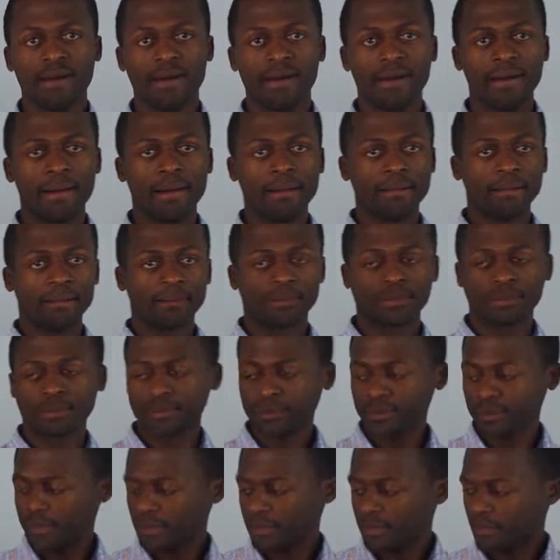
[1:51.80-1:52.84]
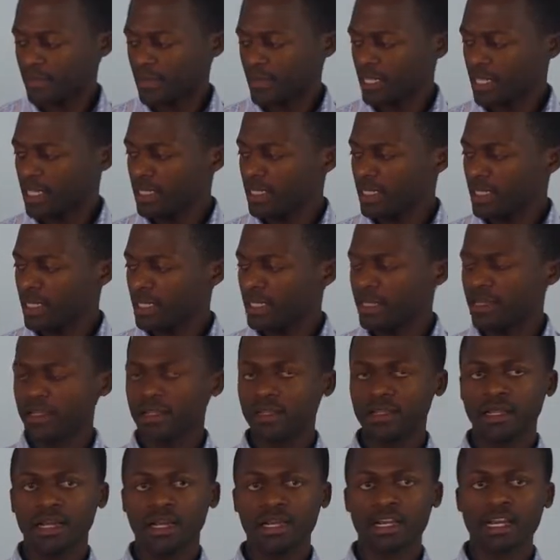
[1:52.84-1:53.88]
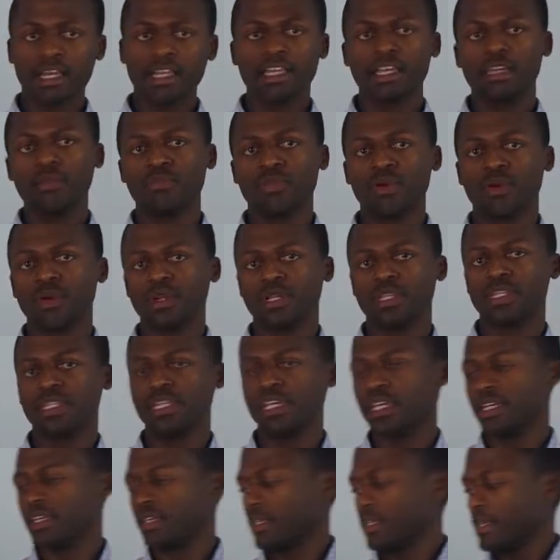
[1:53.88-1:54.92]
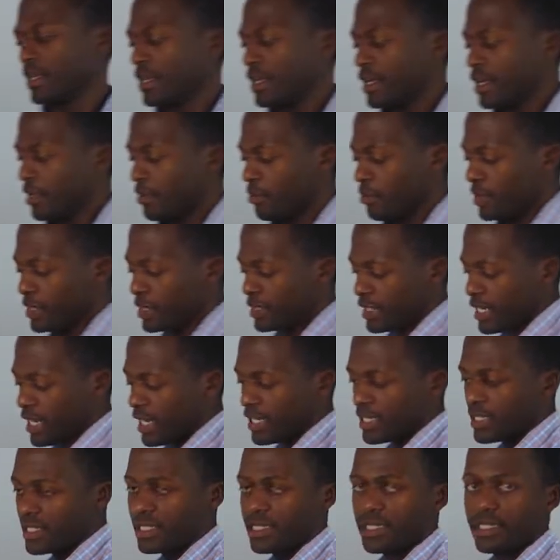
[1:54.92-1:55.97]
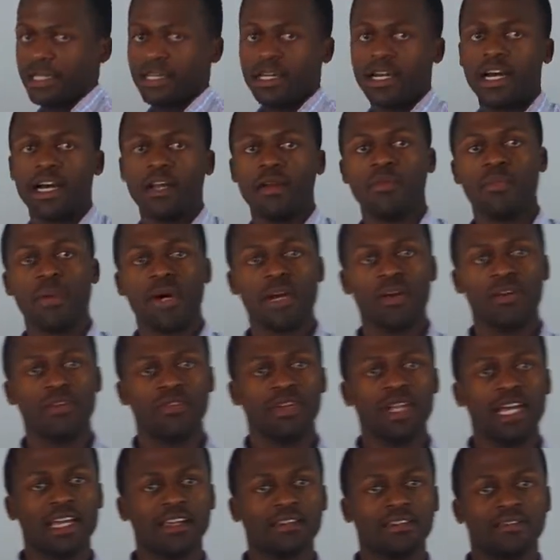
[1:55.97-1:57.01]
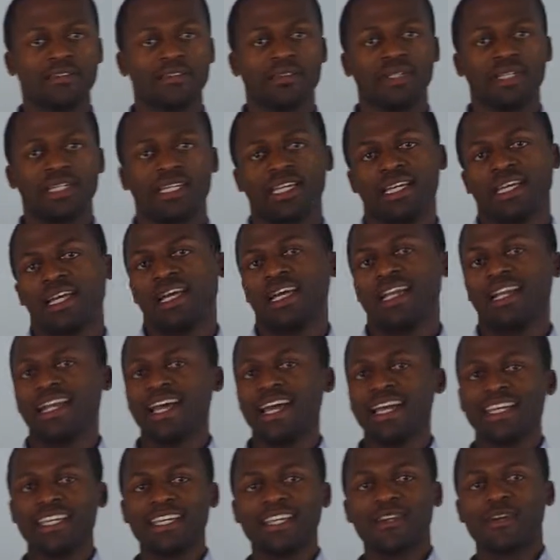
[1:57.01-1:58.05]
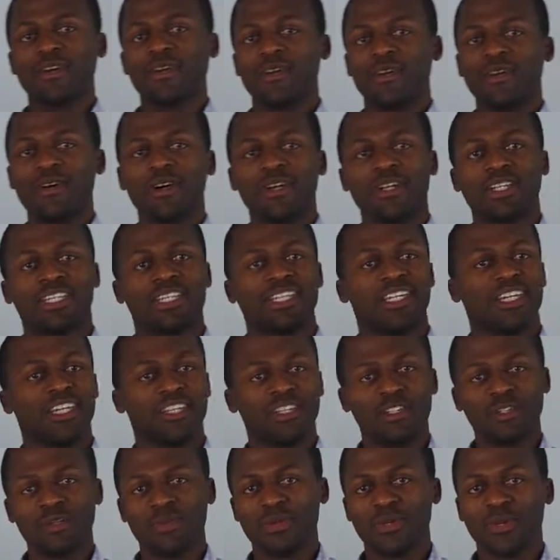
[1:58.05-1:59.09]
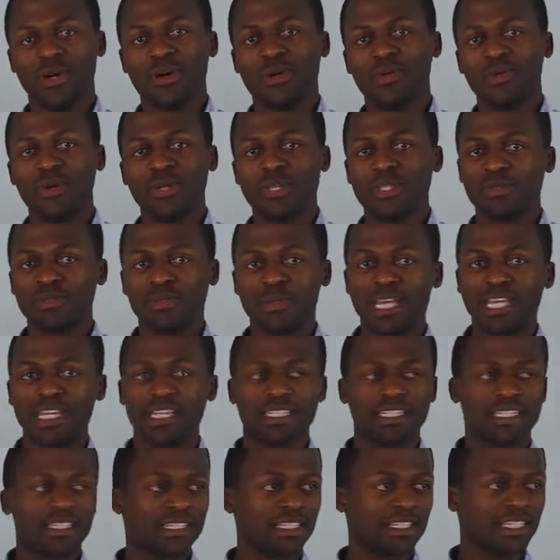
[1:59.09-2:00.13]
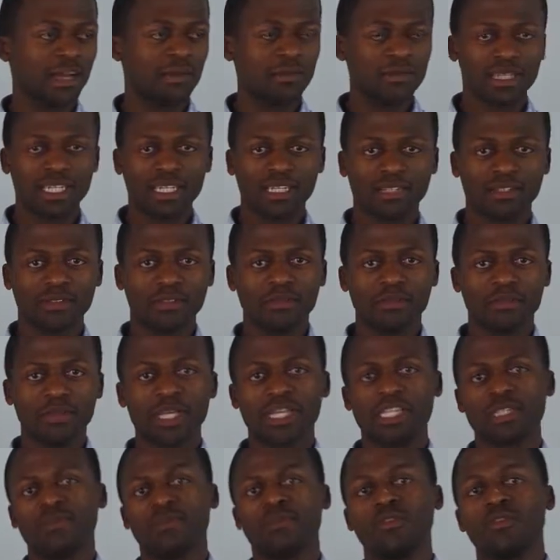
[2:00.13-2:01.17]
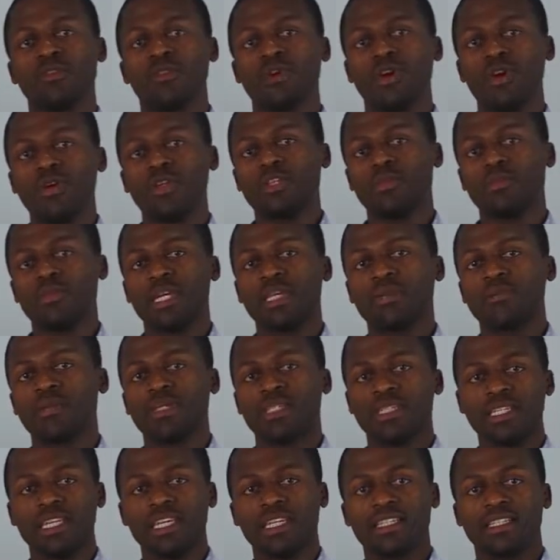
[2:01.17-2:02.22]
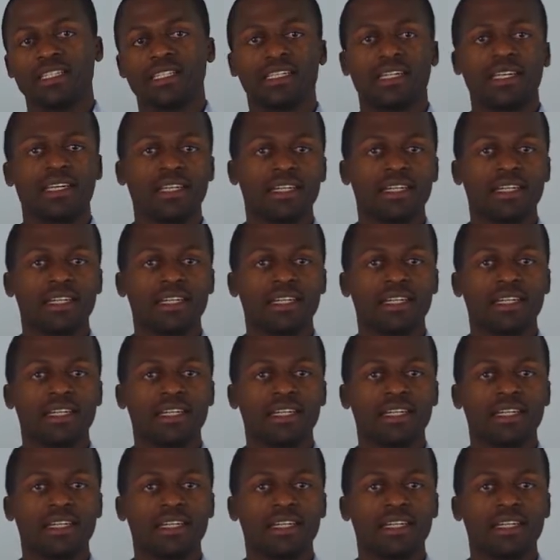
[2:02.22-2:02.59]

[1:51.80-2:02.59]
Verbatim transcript: Um, and then another important thing, mistakes are a part of life. Like it or not, you will always make something, make, you will always make mistakes.